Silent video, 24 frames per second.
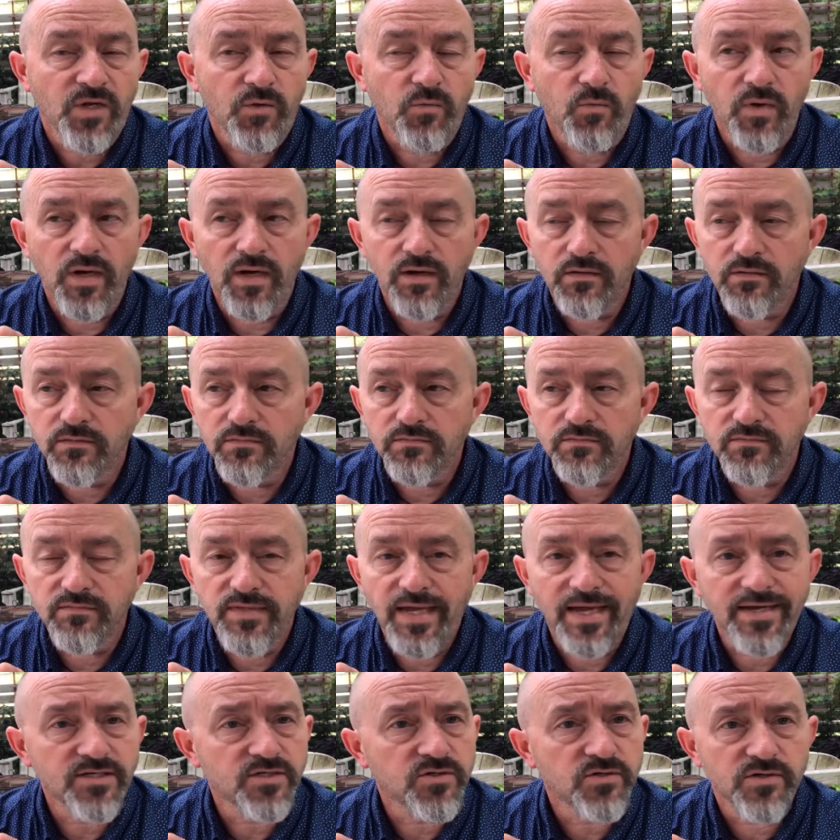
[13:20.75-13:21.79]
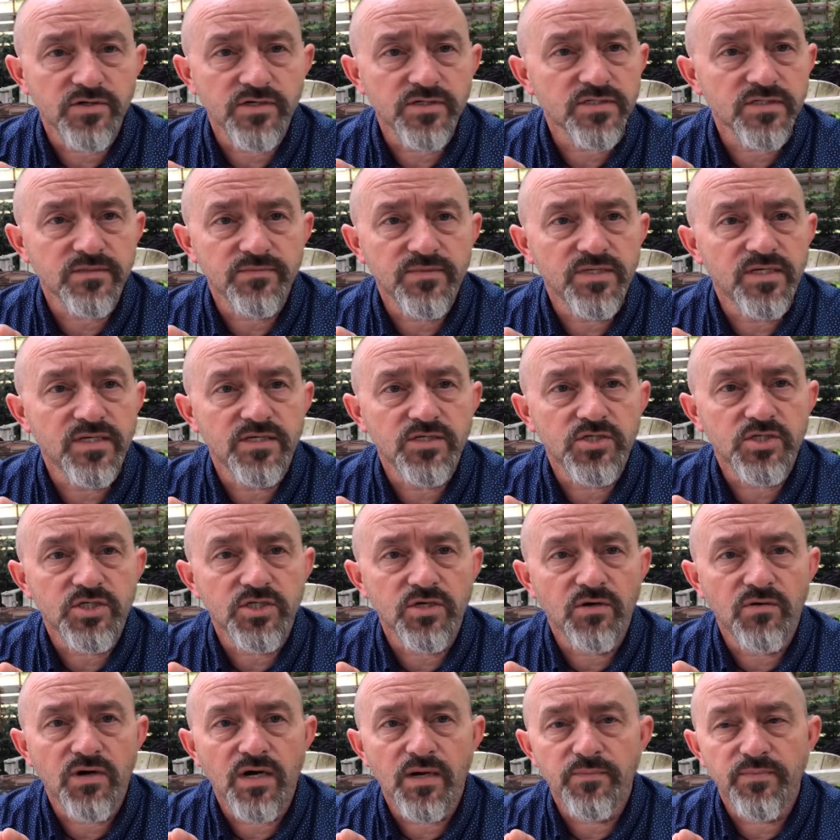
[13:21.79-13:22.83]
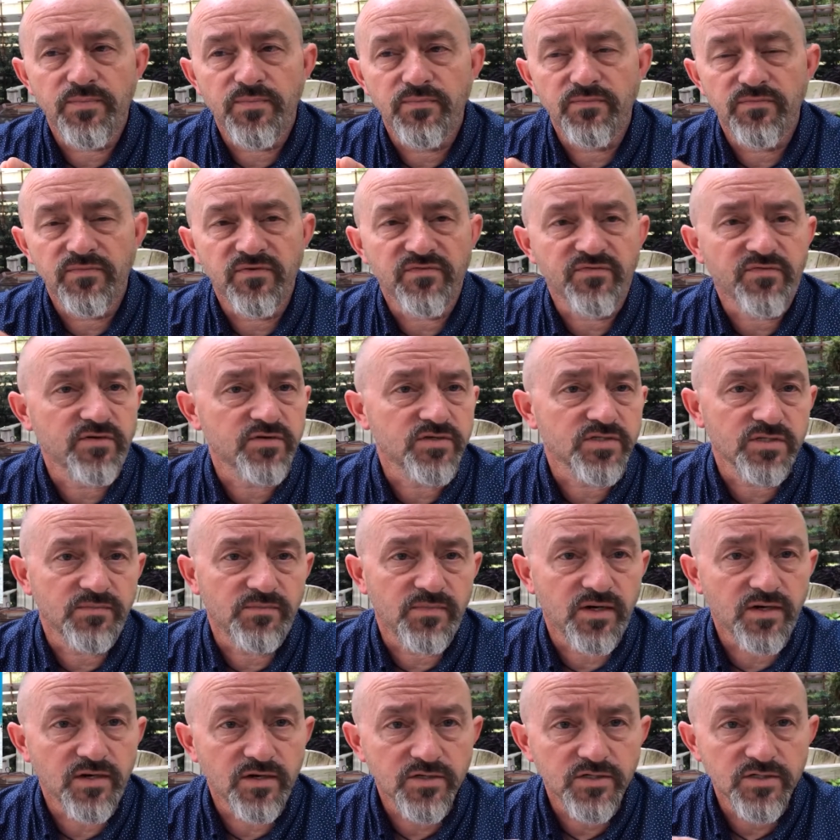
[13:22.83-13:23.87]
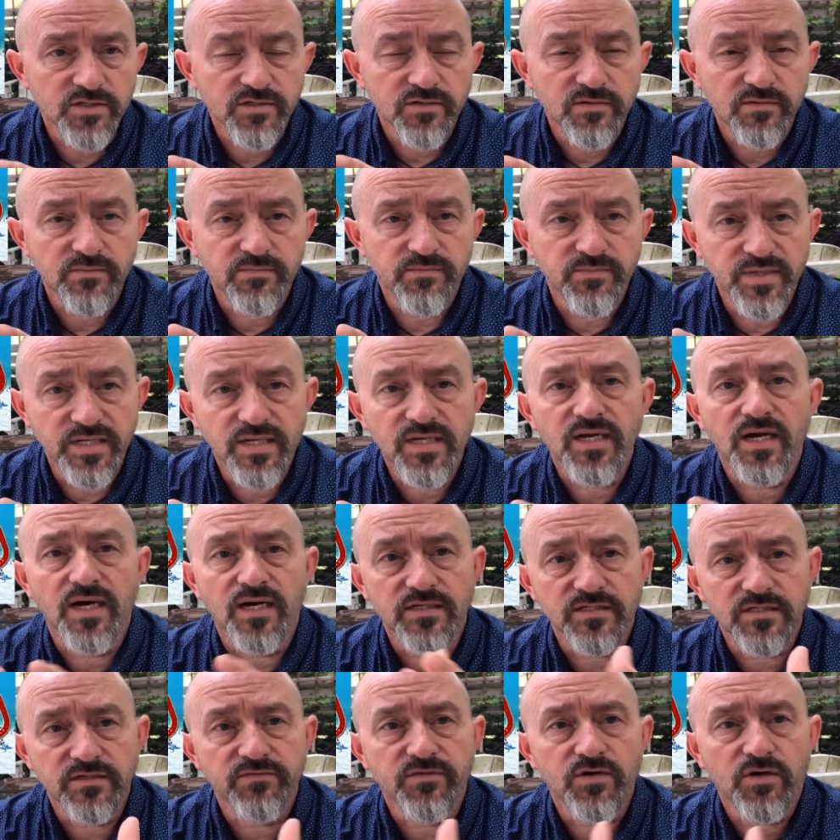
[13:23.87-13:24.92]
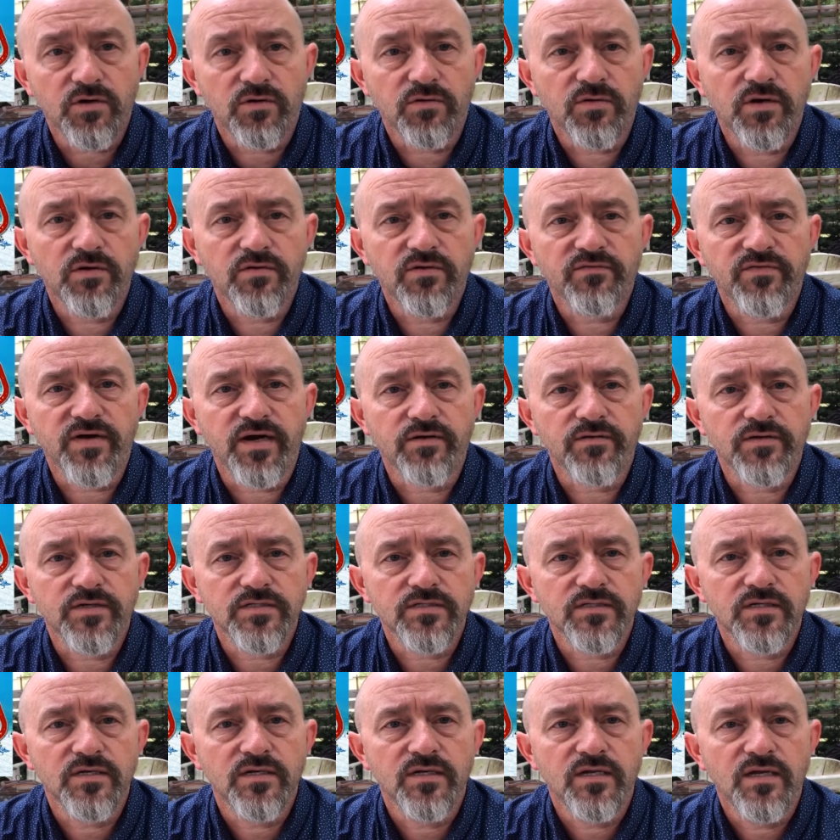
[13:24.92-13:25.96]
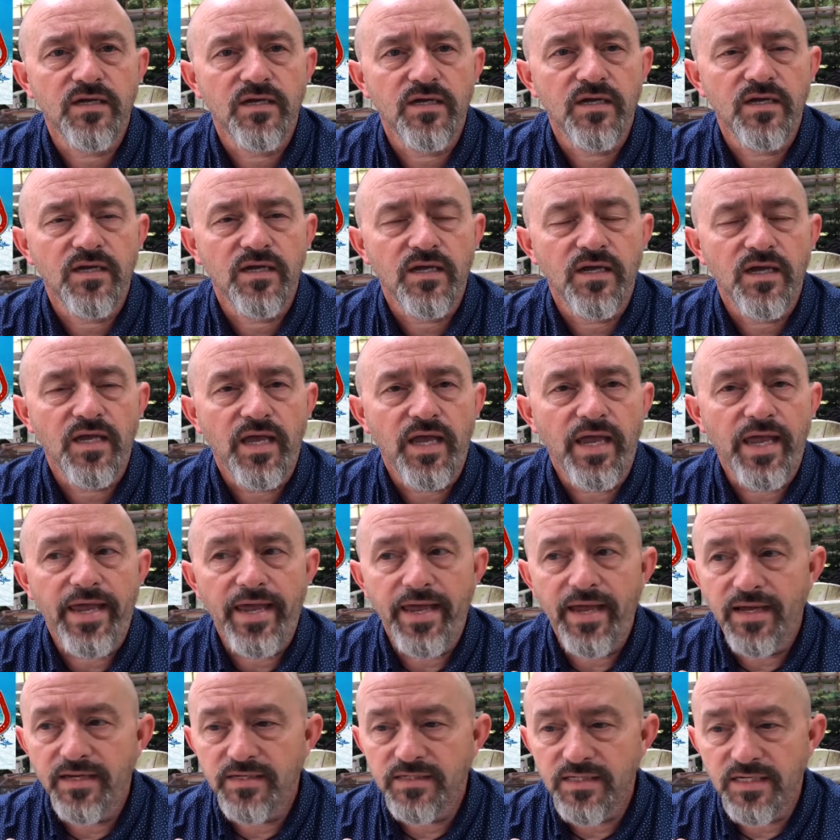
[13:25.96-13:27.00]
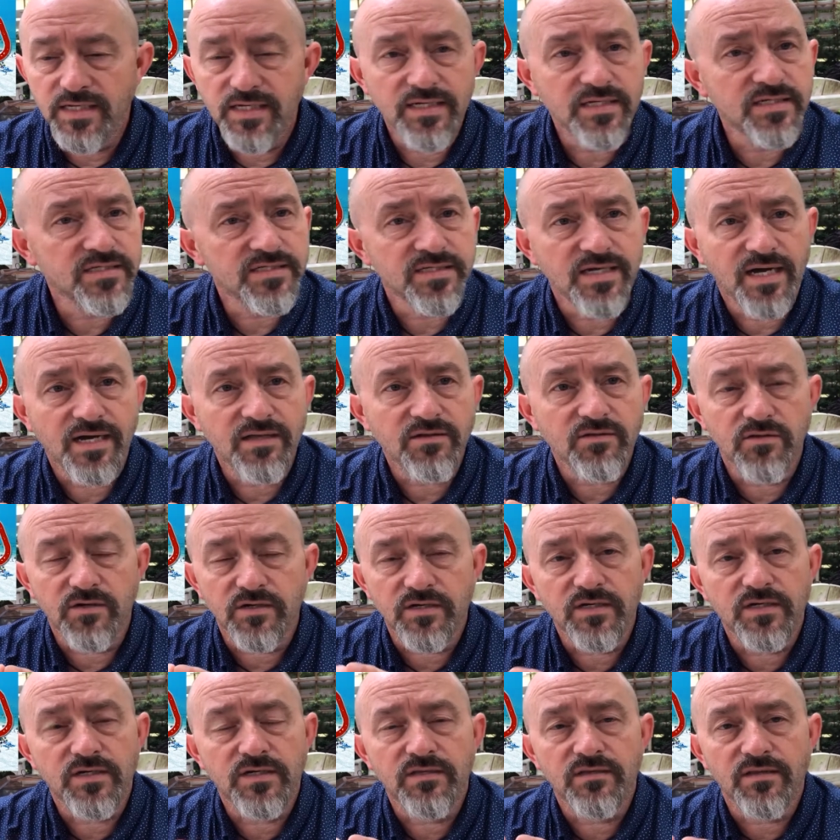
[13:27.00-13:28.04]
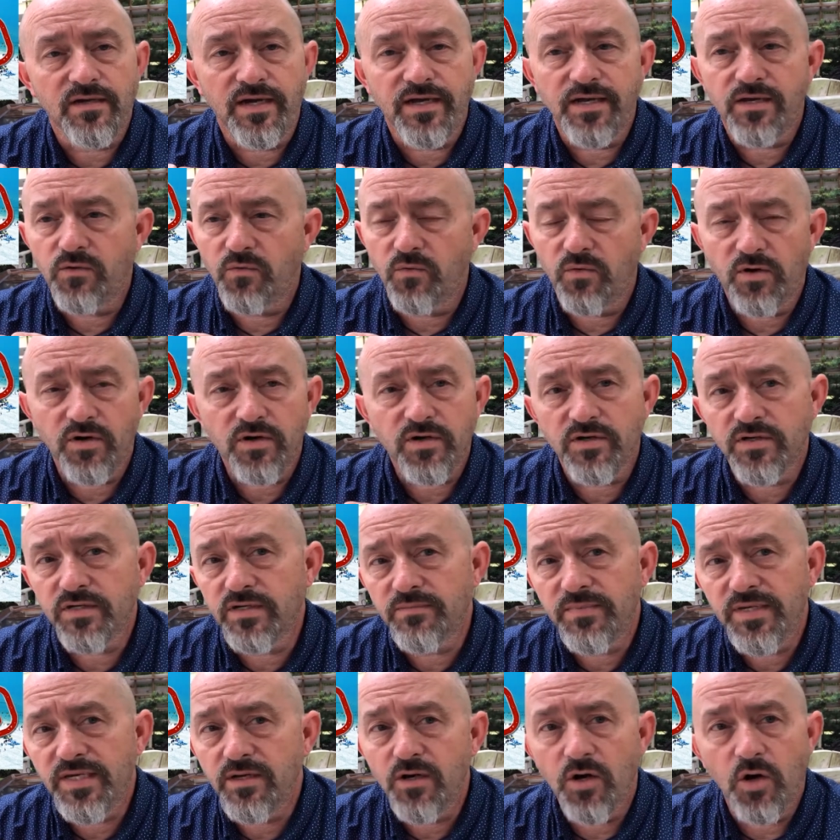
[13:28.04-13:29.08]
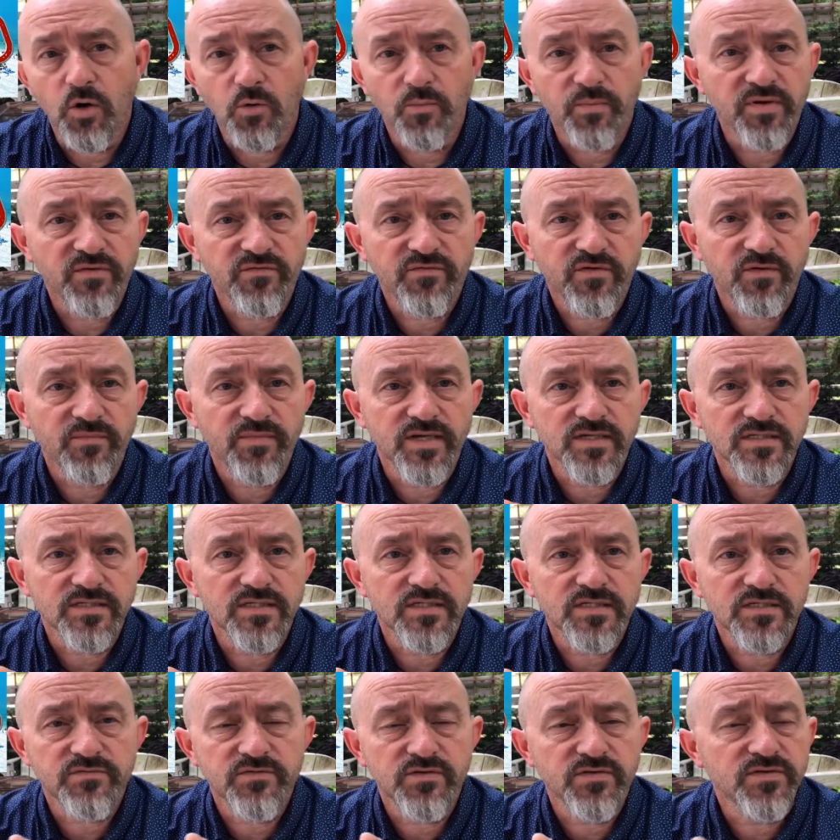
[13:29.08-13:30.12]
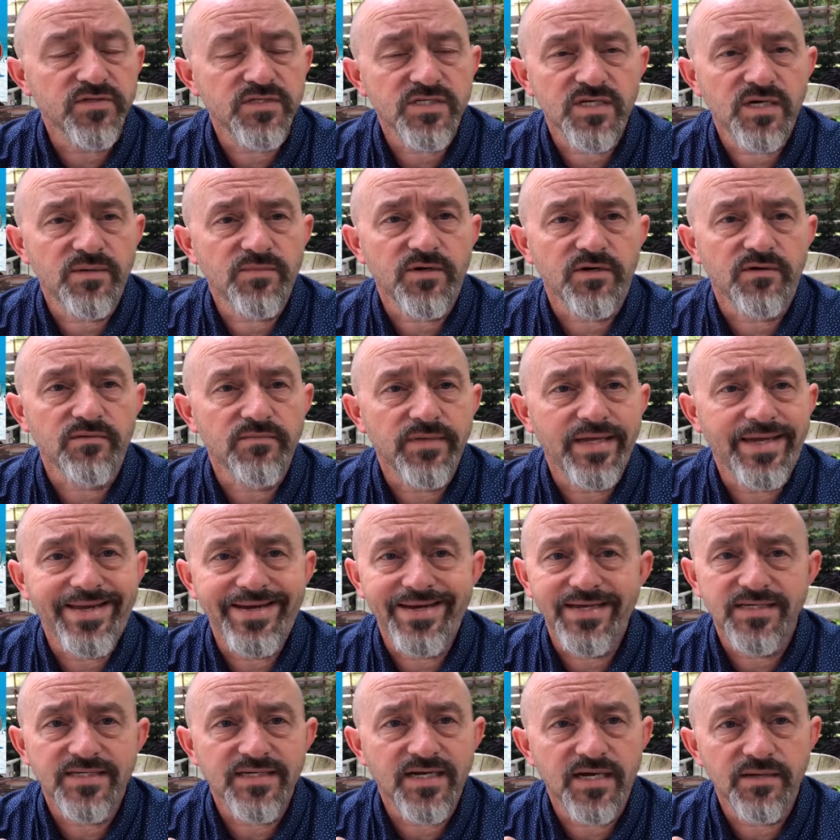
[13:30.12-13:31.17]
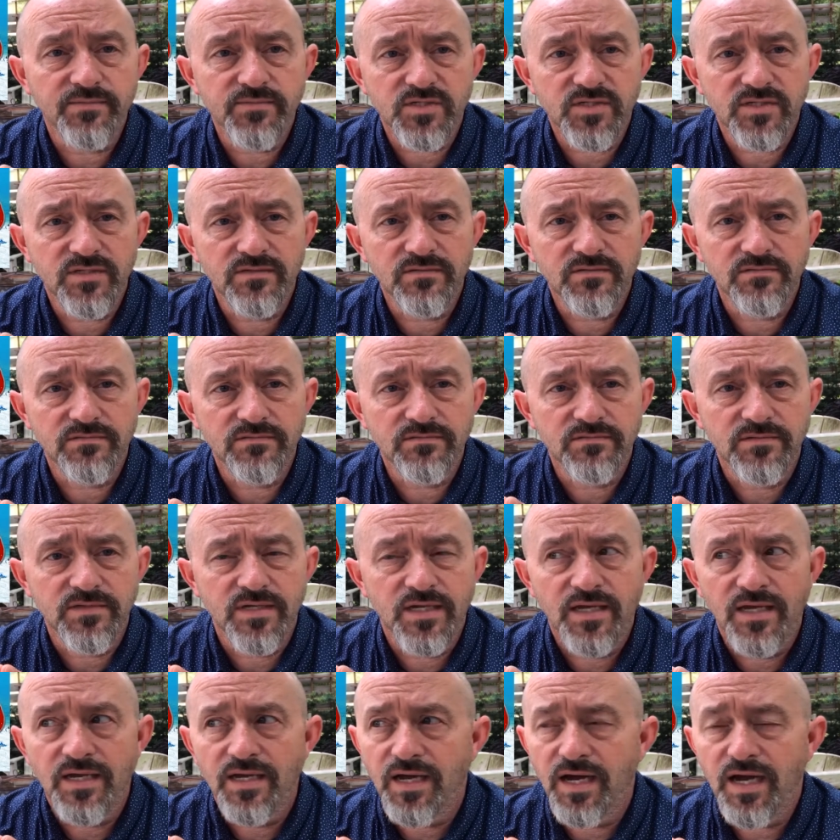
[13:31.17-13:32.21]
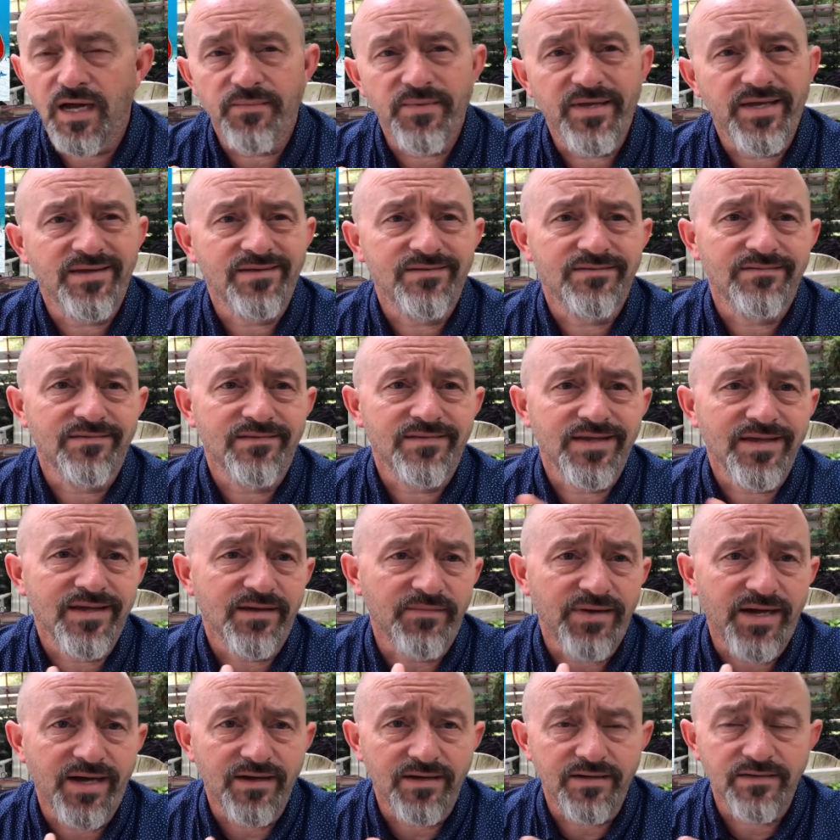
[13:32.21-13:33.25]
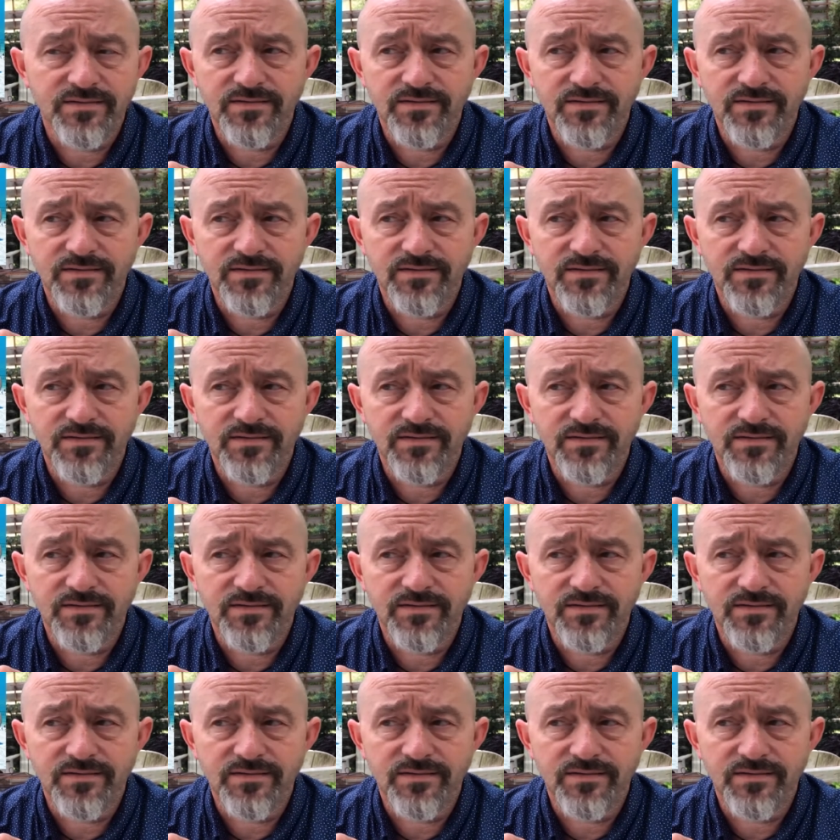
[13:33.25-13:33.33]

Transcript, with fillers: Well, that tourism didn't show up the first of March because of the coronavirus. And it is not looking like we're going to be open for business for the summer anytime soon. I mean, think about it.